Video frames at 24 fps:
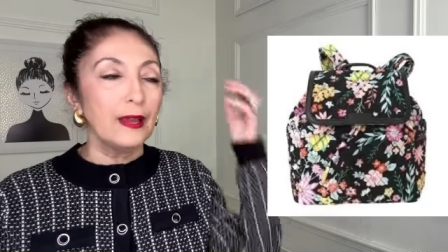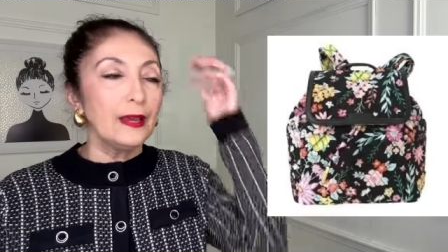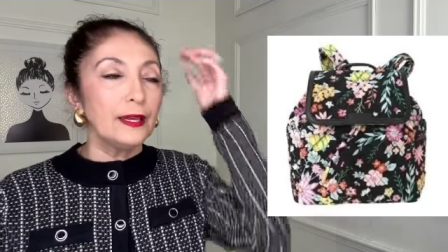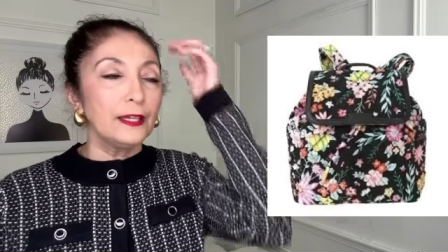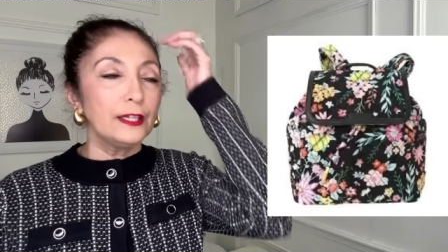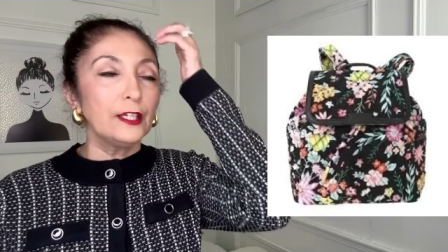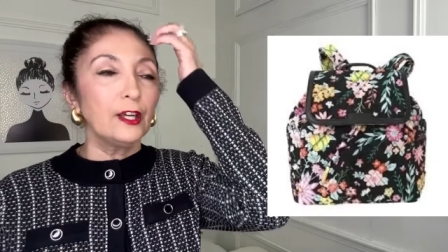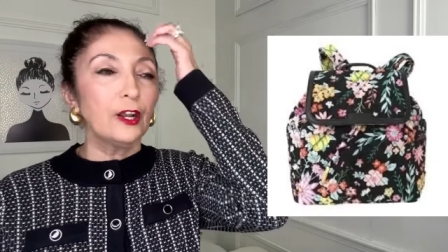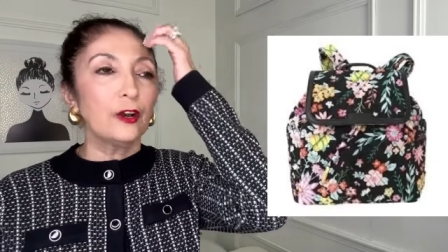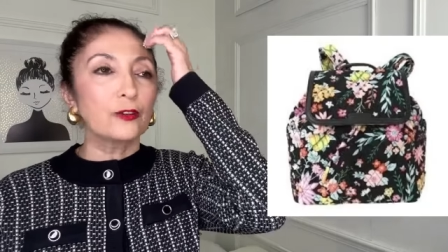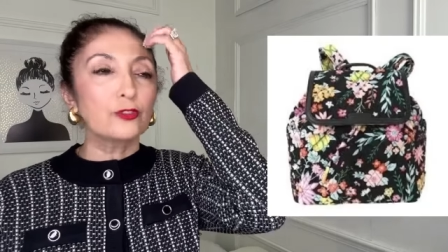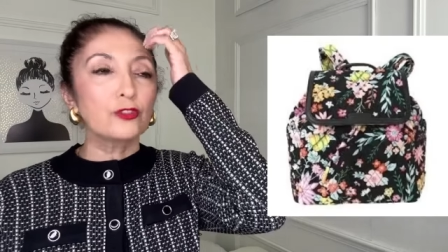
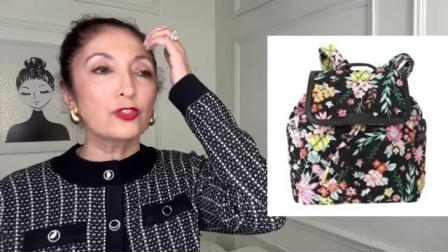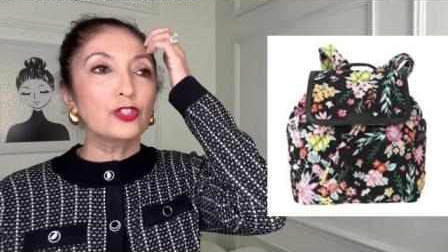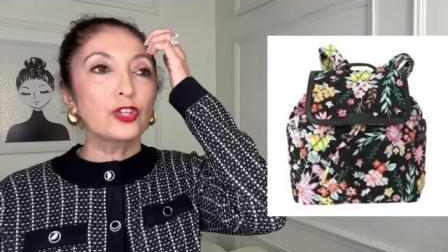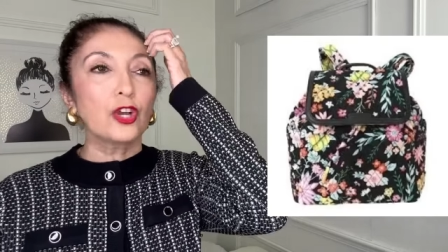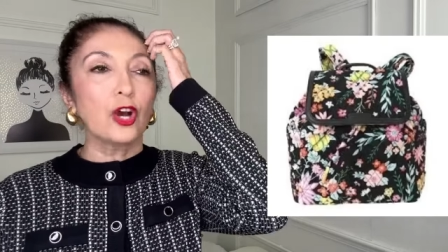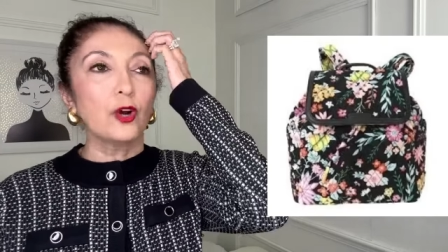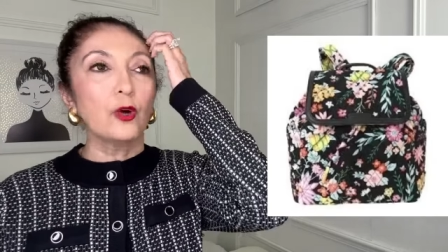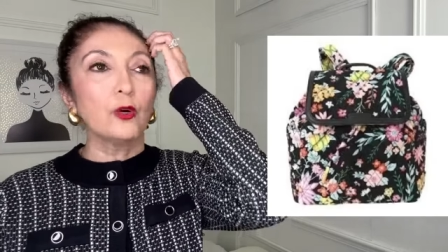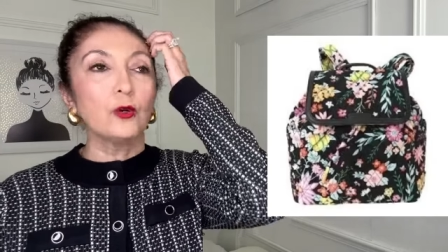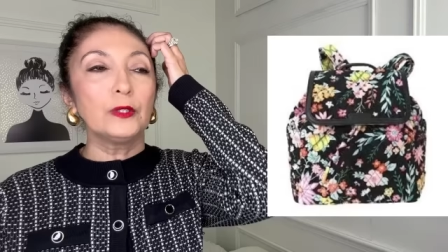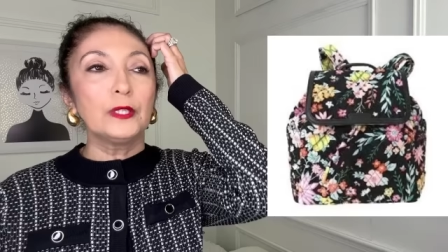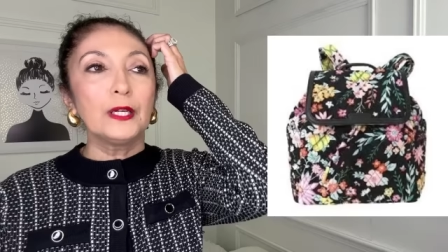you know
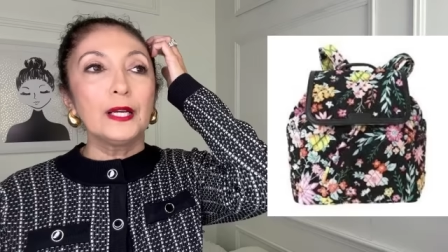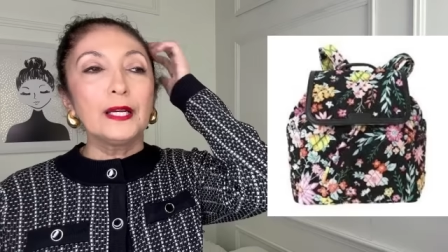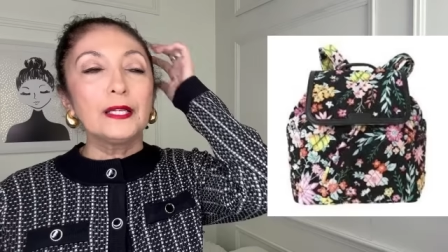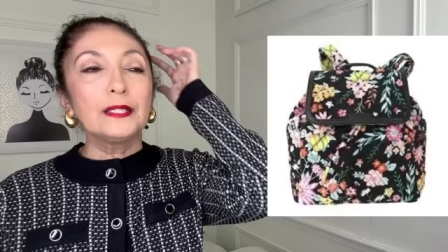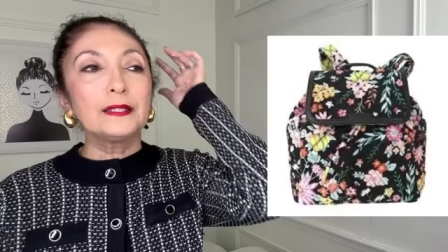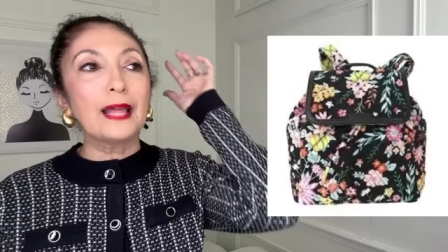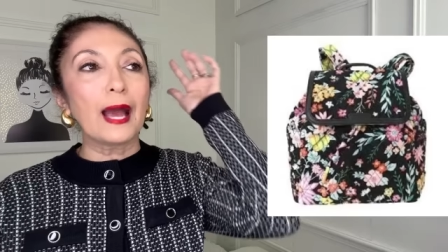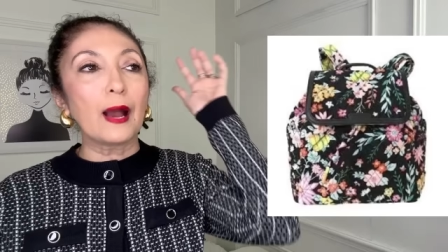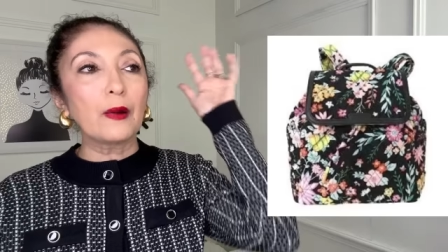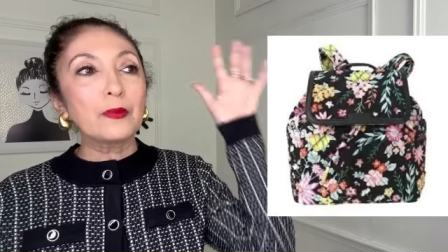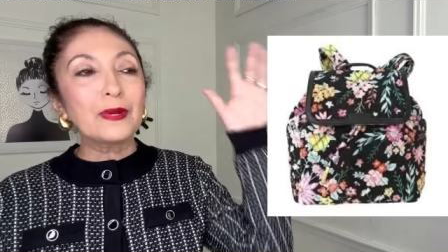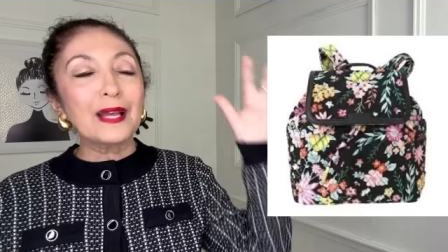so
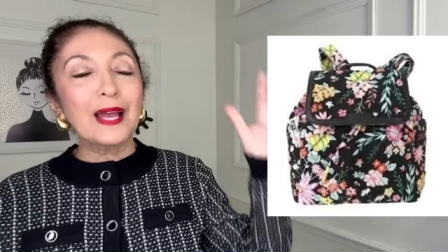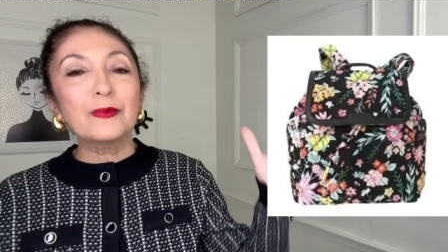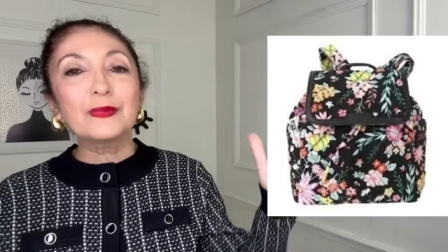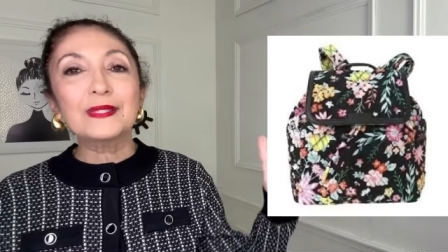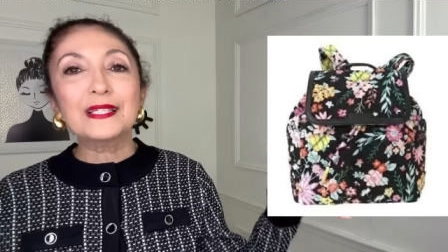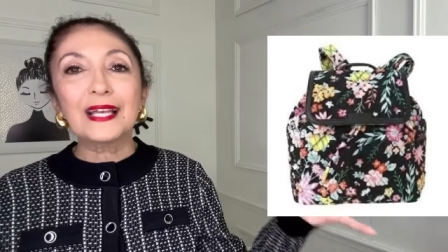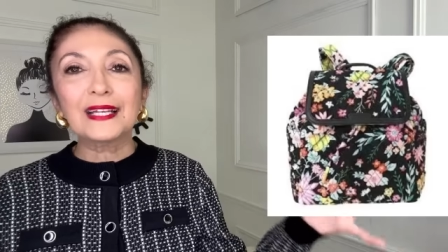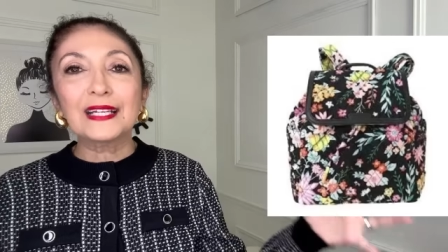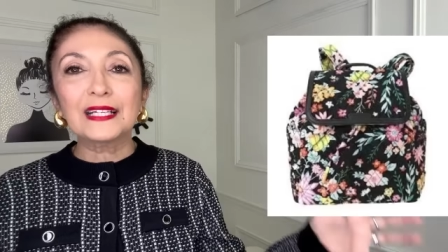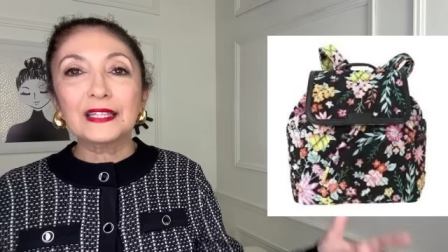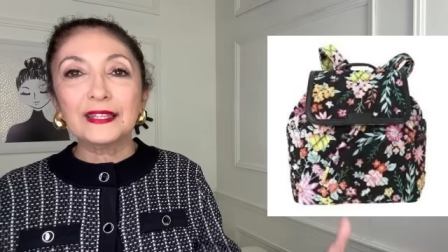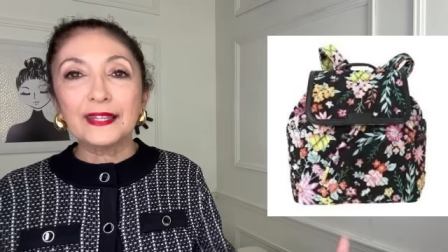that it was
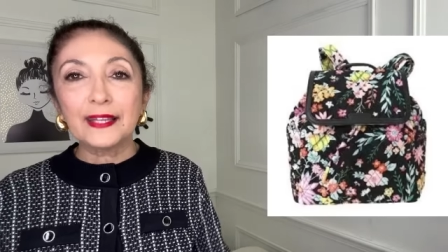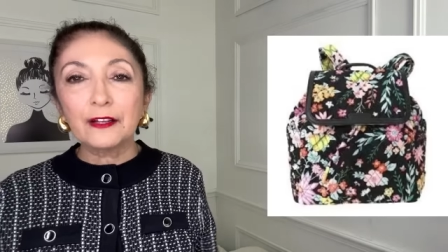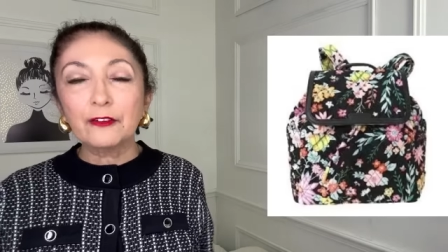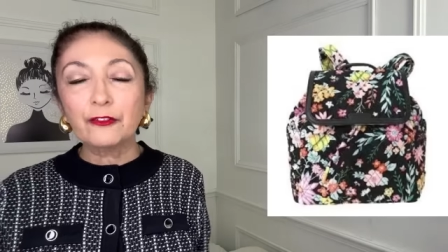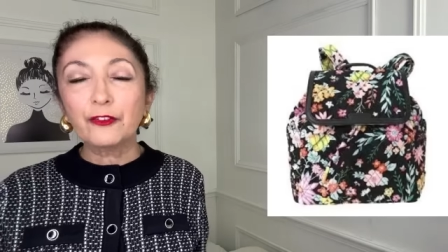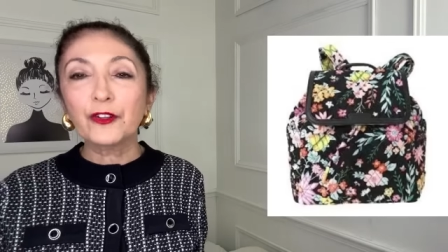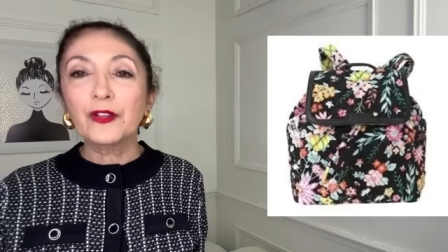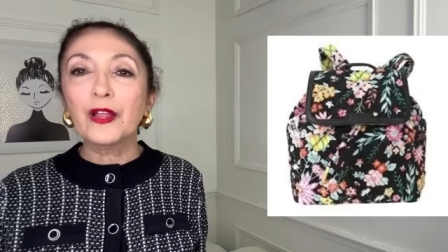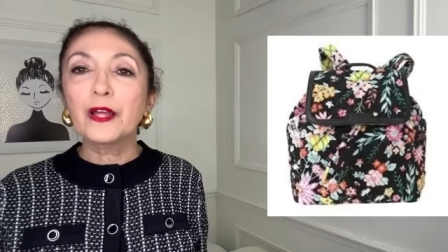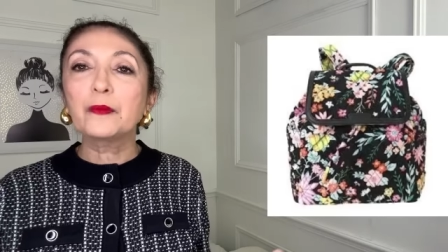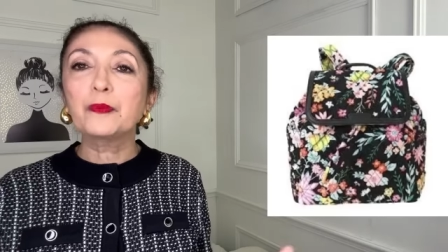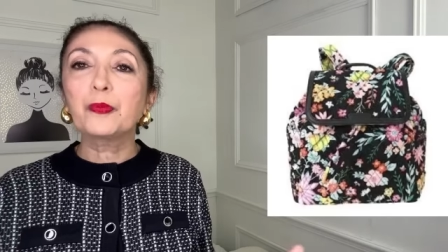like a thing
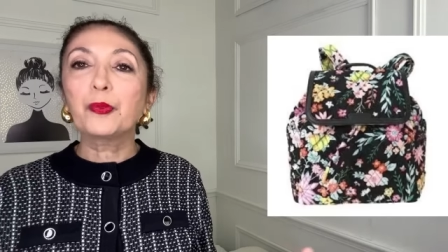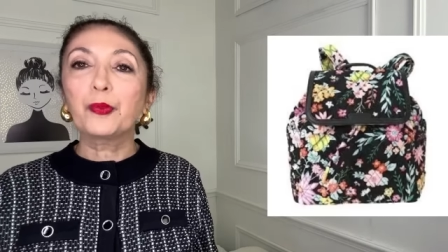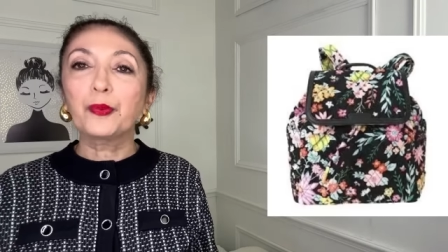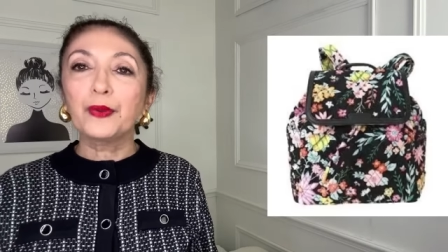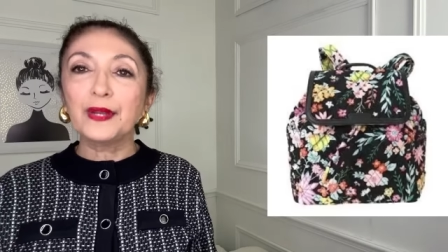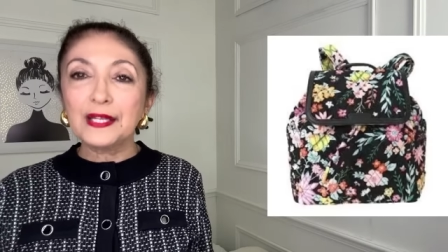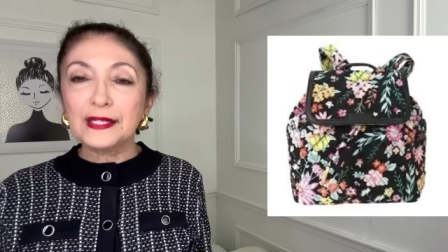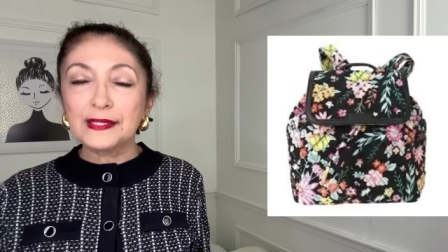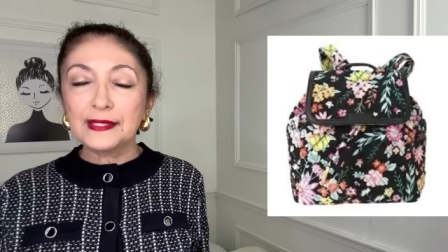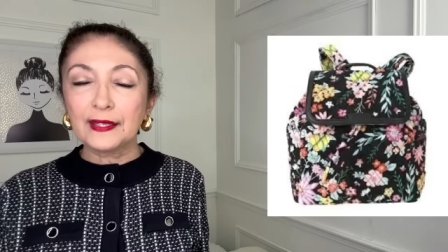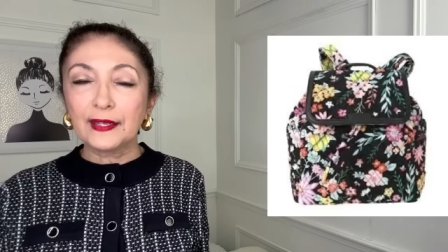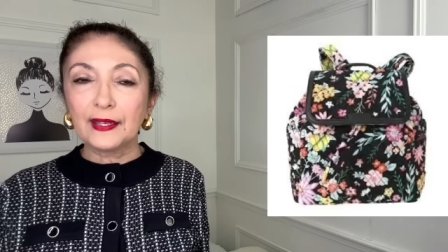for like
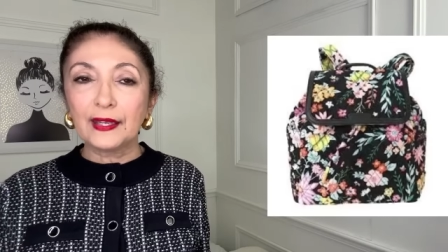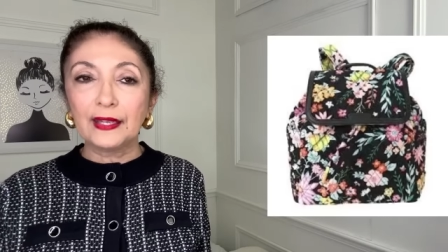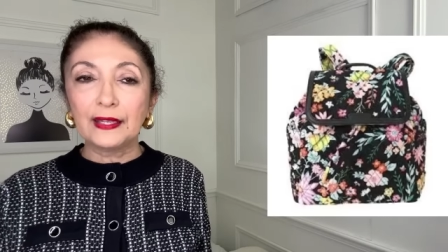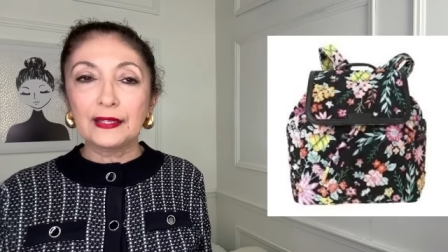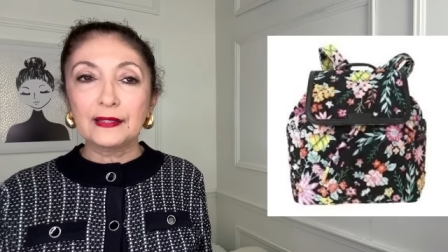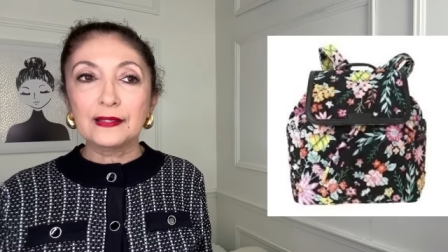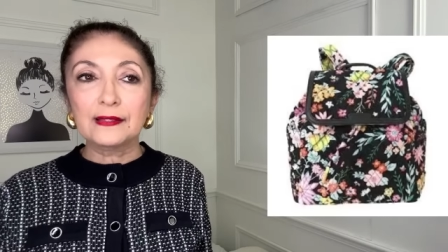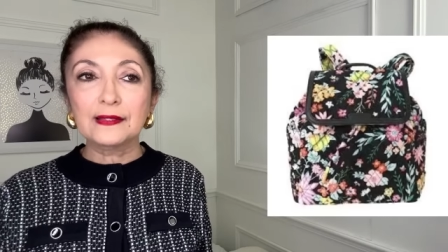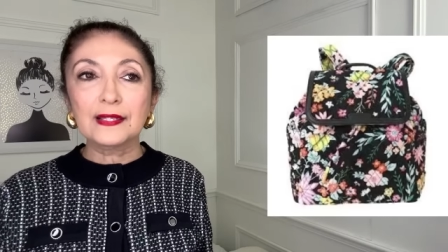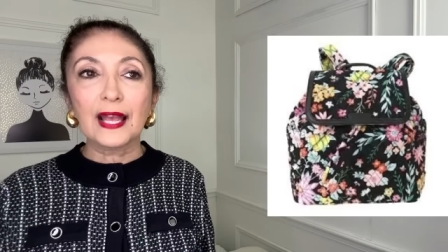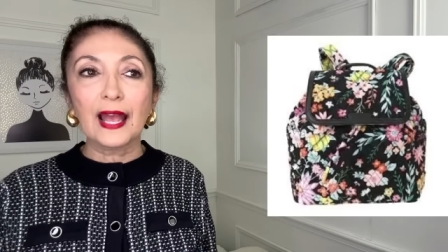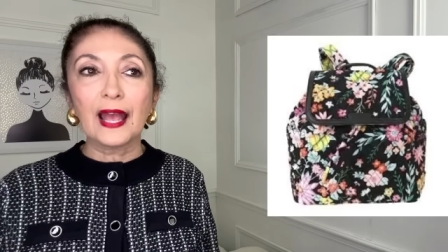preteens